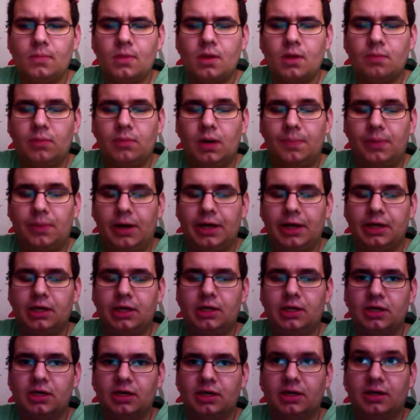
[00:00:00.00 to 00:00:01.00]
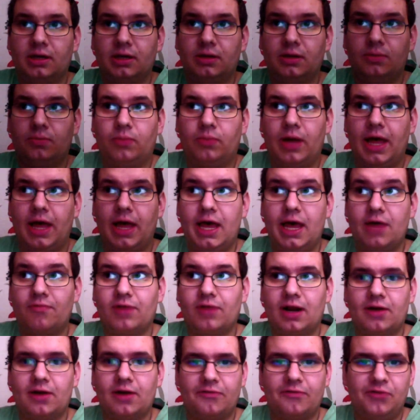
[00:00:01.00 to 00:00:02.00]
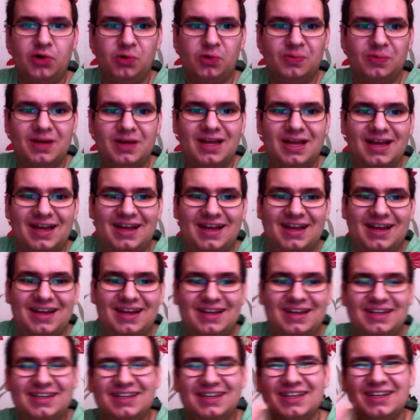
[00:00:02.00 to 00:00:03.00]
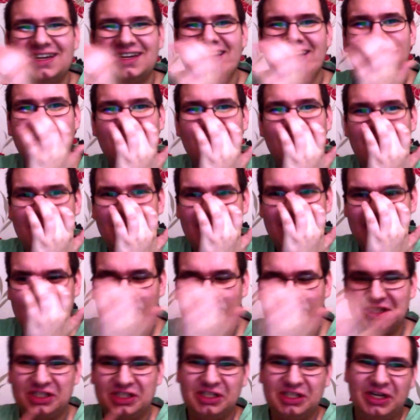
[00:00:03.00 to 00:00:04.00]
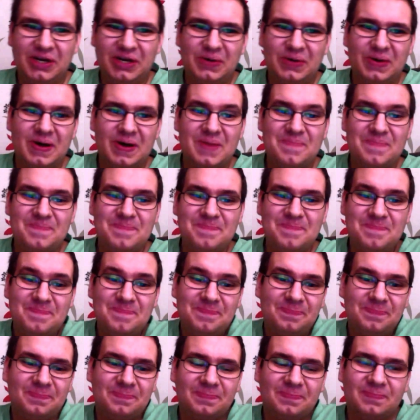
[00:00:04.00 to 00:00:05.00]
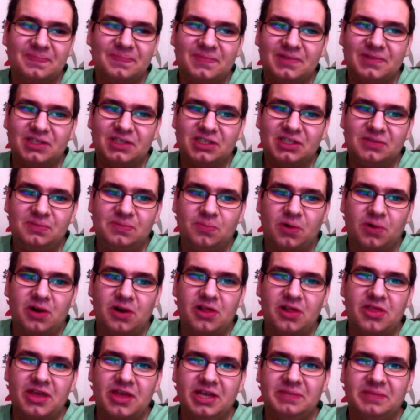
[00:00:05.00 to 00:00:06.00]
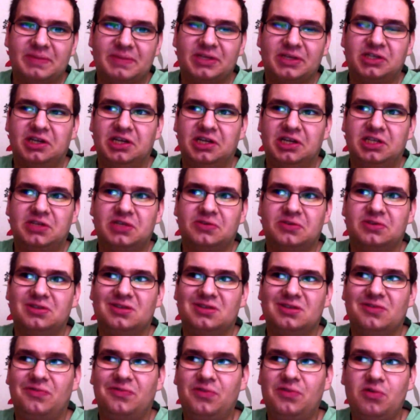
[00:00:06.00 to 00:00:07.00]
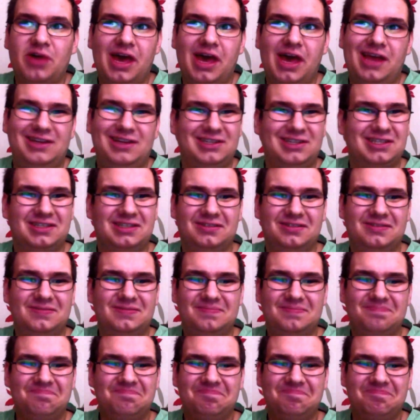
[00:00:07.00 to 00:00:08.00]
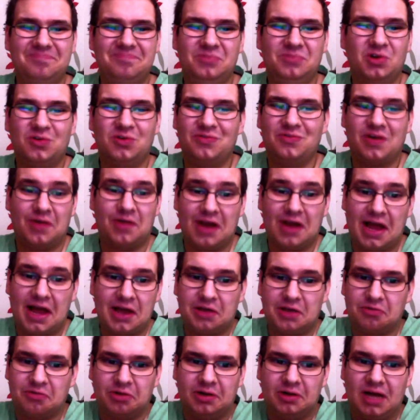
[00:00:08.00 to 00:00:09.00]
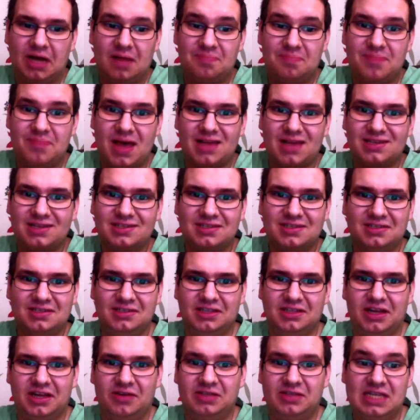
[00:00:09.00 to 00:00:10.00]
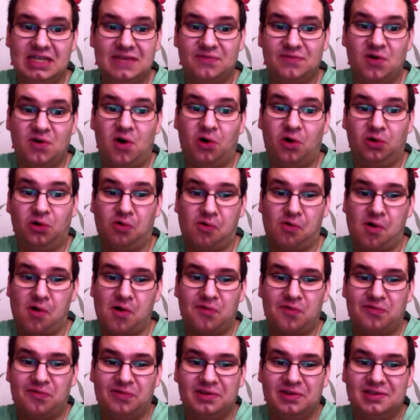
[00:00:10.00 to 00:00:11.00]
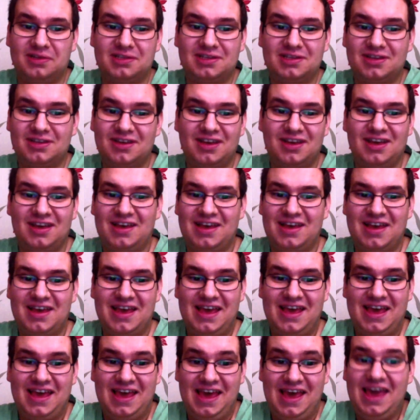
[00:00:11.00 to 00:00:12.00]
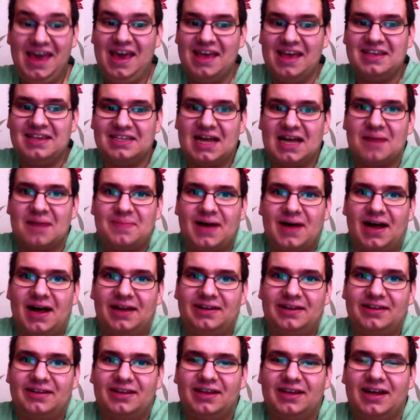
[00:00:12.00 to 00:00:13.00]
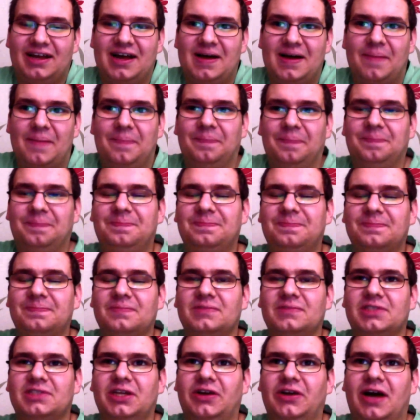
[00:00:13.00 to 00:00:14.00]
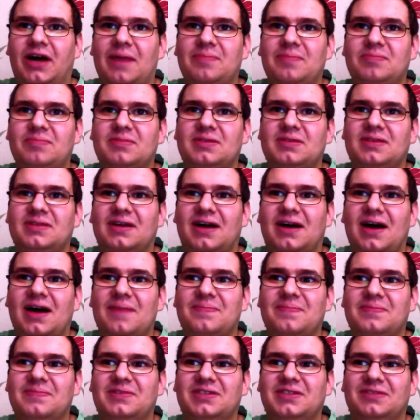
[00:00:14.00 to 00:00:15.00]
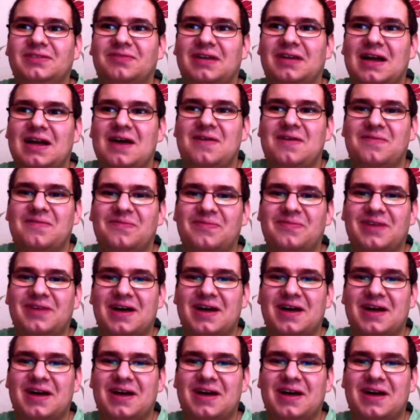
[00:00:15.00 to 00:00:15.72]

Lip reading: my bike where it ran out of fuel. As you know, one of the things about Chinese scooters is the fuel gauge is not very accurate at best. You know, it's either on or off. It is that bad. So I happened to run out of